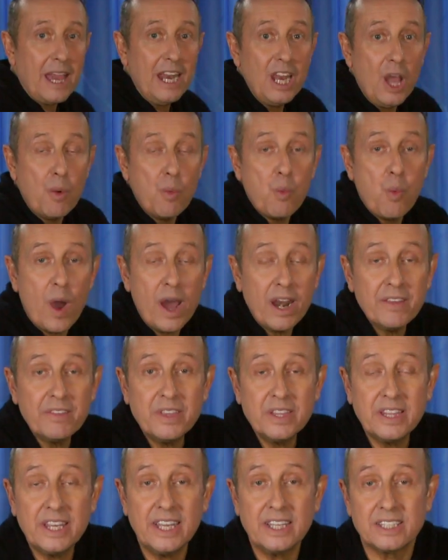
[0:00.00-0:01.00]
Now, one of
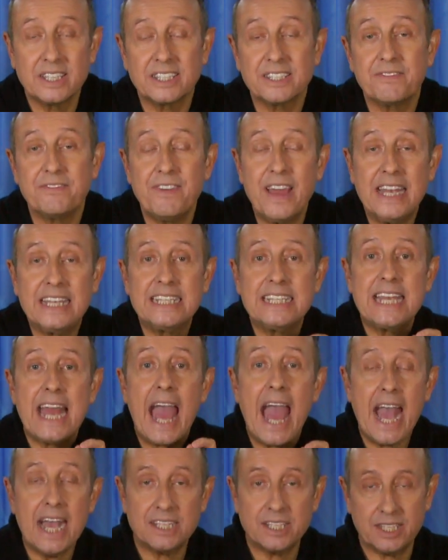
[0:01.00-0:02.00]
the things that's
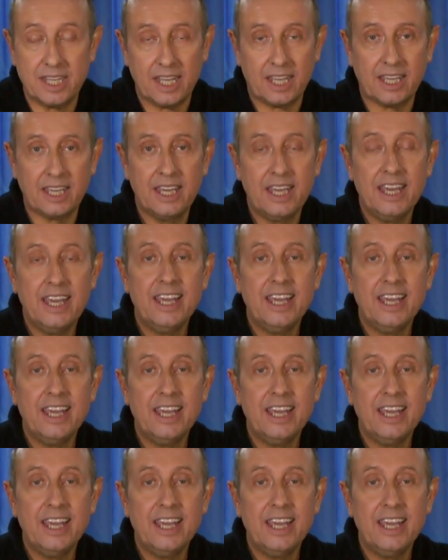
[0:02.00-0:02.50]
fantastic